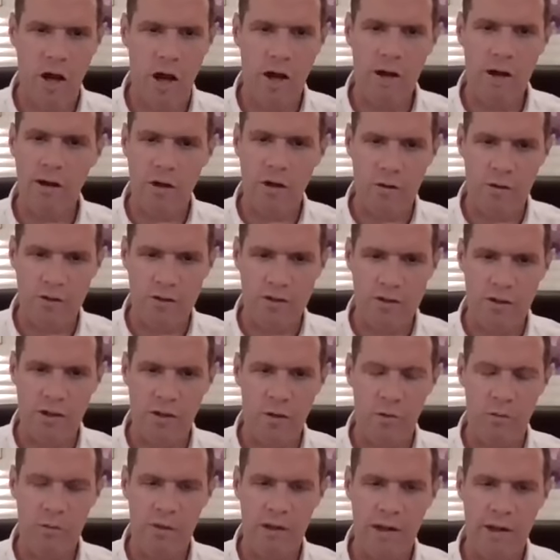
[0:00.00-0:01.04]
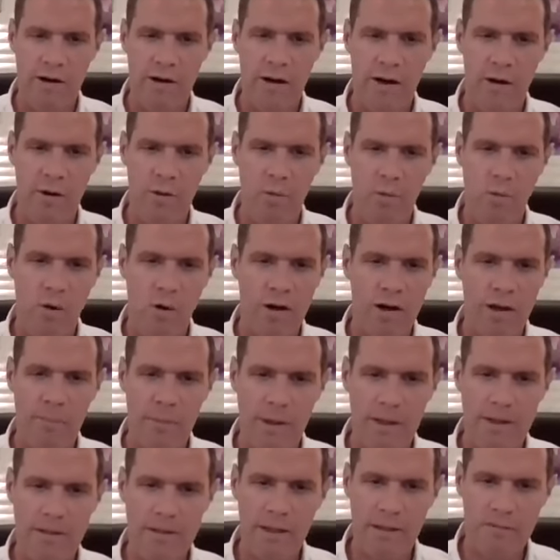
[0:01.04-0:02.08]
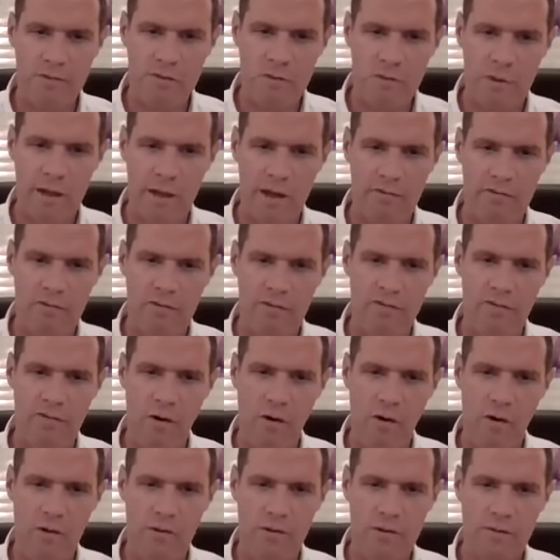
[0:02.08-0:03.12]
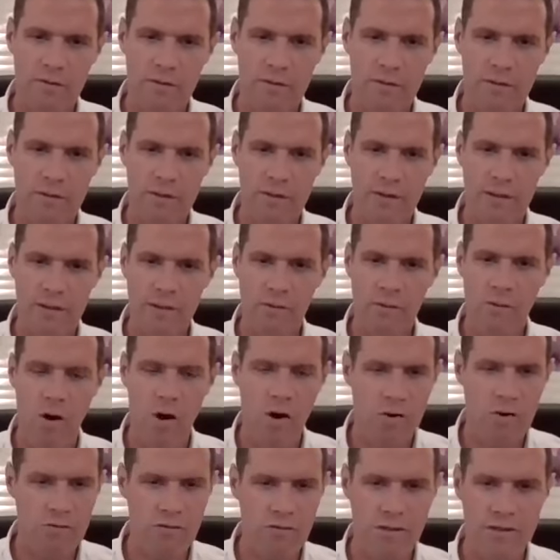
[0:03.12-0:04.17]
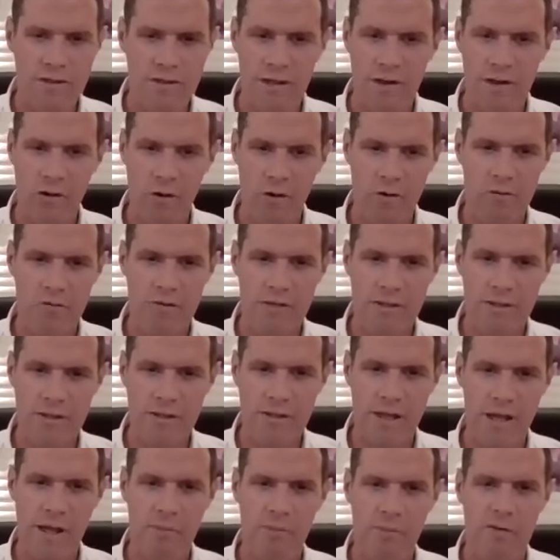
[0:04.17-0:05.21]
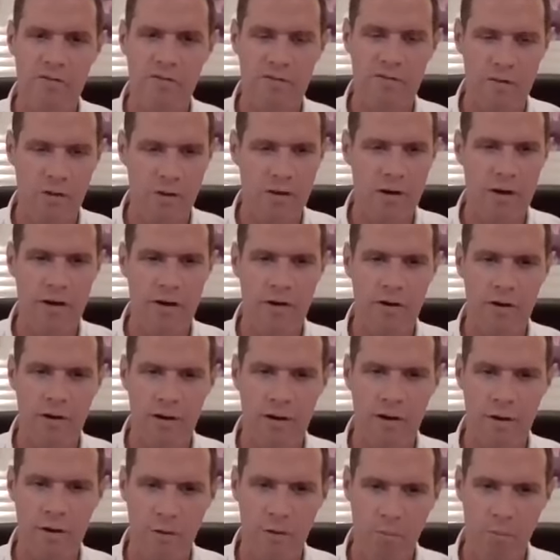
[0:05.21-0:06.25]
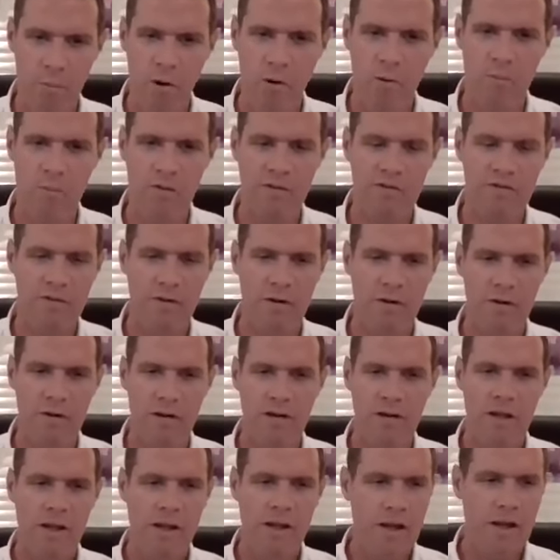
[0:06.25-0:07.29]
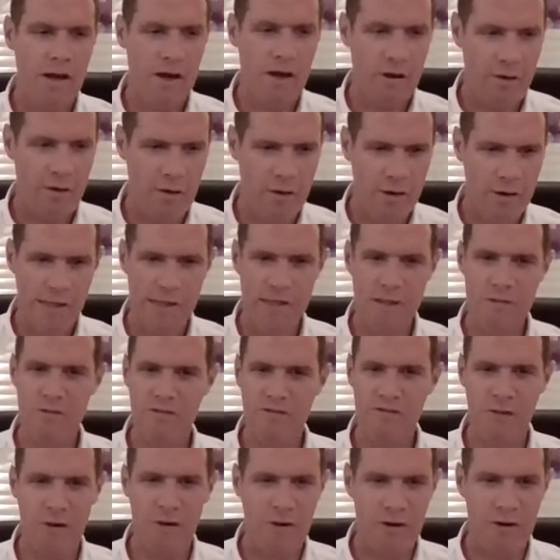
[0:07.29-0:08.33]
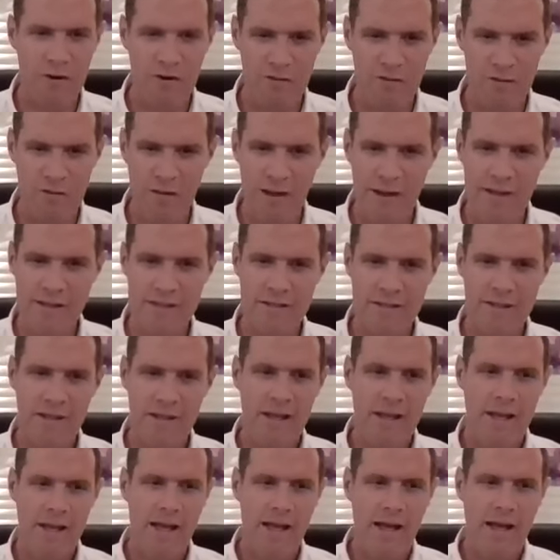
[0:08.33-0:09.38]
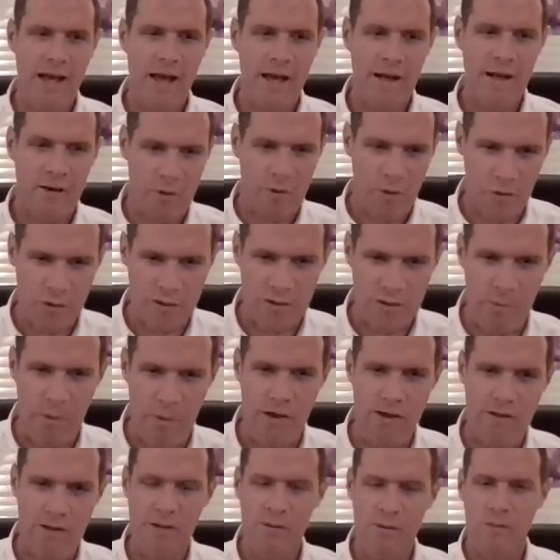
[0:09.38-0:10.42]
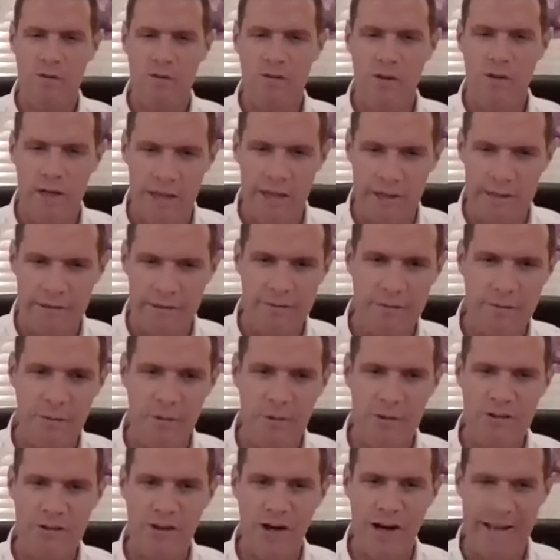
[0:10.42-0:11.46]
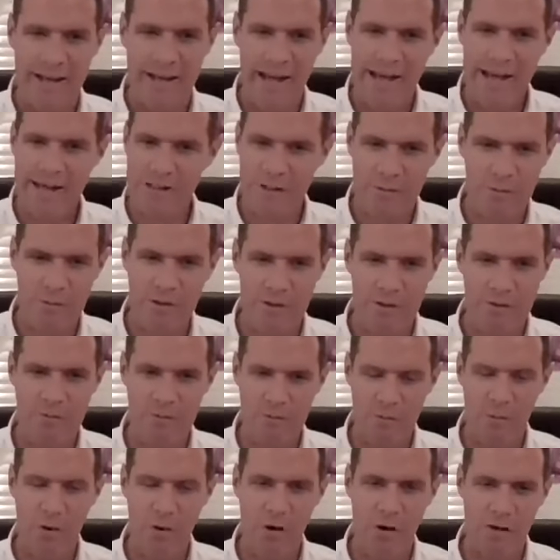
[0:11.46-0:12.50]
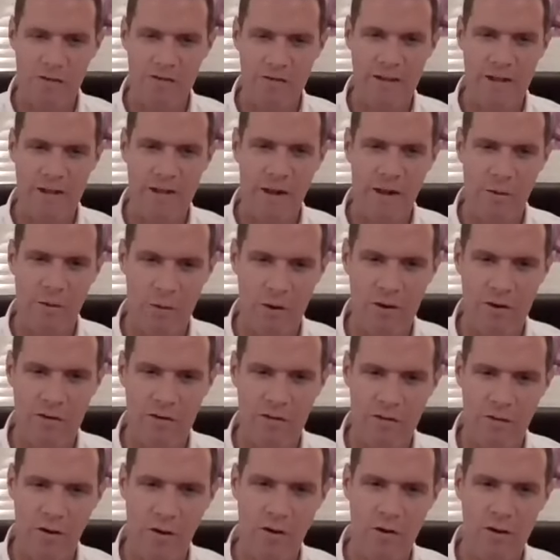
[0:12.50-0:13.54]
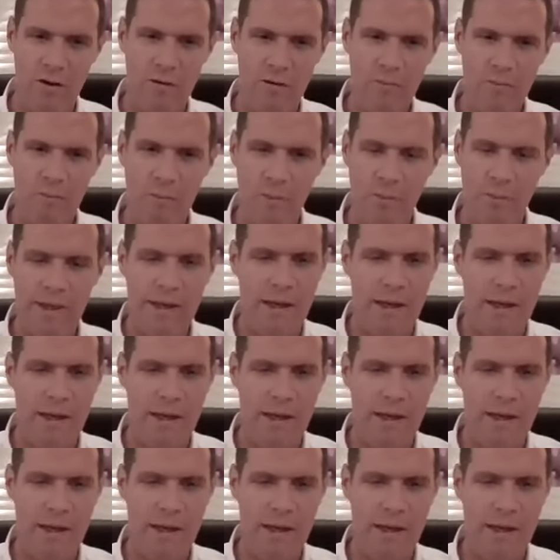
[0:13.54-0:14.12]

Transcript: as toddlers, we learn how to walk. How many times do we have to fall? Hundreds and hundreds of times. We fall on our bum, we fall on our knees, we fall on our face, and of course the parents, we'll try and catch, but more often than not, we're going to